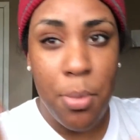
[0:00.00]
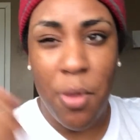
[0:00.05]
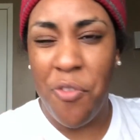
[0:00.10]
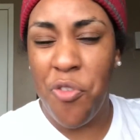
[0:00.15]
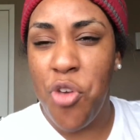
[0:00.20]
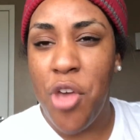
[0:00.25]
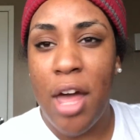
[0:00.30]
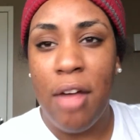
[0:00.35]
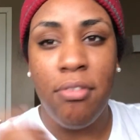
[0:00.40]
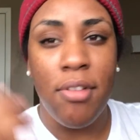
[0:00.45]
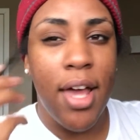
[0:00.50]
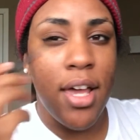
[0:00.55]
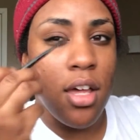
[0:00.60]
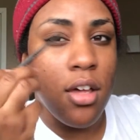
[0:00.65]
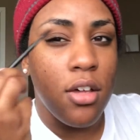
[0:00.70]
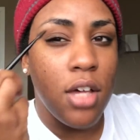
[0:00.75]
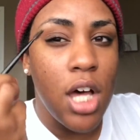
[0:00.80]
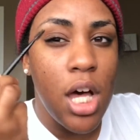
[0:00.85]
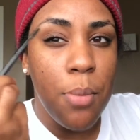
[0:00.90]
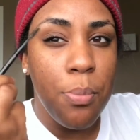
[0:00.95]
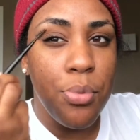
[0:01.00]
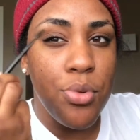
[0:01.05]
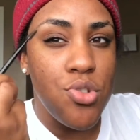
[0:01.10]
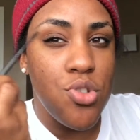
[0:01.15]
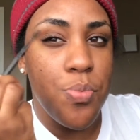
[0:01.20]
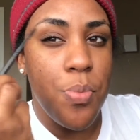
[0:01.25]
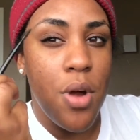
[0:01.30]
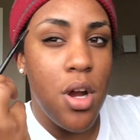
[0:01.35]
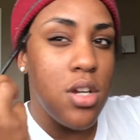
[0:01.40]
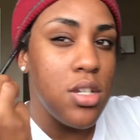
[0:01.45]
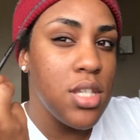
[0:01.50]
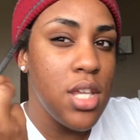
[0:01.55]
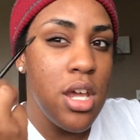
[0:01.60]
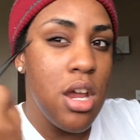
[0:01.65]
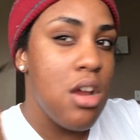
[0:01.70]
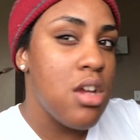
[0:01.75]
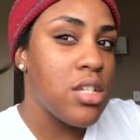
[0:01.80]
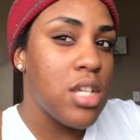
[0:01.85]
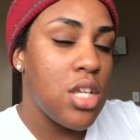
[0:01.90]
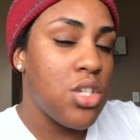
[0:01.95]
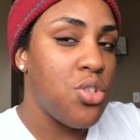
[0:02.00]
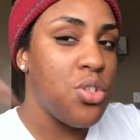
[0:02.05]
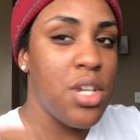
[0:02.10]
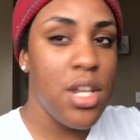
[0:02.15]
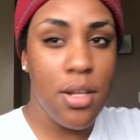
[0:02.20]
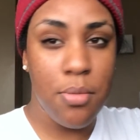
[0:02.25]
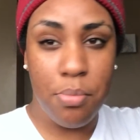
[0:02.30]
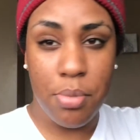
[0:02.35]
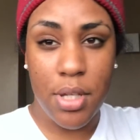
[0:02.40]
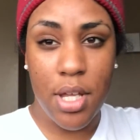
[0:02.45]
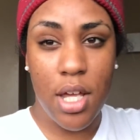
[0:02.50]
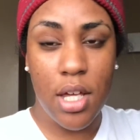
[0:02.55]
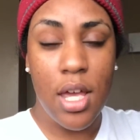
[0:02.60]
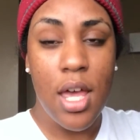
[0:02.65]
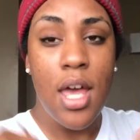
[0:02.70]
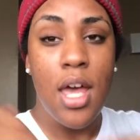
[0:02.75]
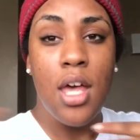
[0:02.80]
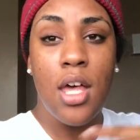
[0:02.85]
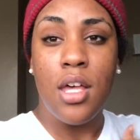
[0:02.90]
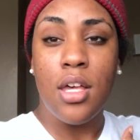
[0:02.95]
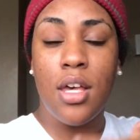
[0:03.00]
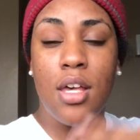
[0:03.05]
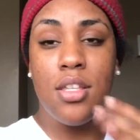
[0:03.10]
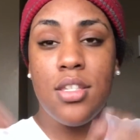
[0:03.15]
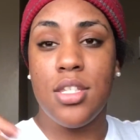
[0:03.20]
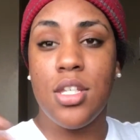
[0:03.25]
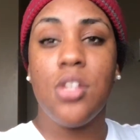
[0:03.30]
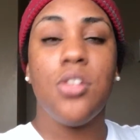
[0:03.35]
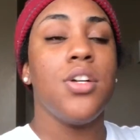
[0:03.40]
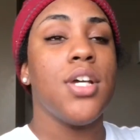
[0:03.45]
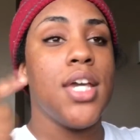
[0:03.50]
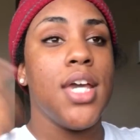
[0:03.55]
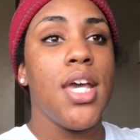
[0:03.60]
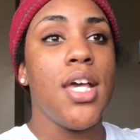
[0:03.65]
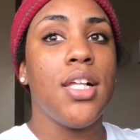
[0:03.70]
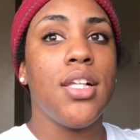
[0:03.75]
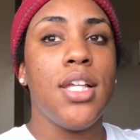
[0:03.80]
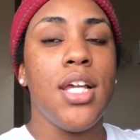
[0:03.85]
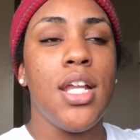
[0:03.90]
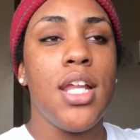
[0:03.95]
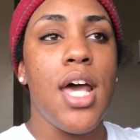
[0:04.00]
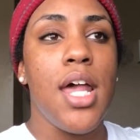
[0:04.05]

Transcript: if you have like a couple sparse hairs that you didn't pluck, concealer can clean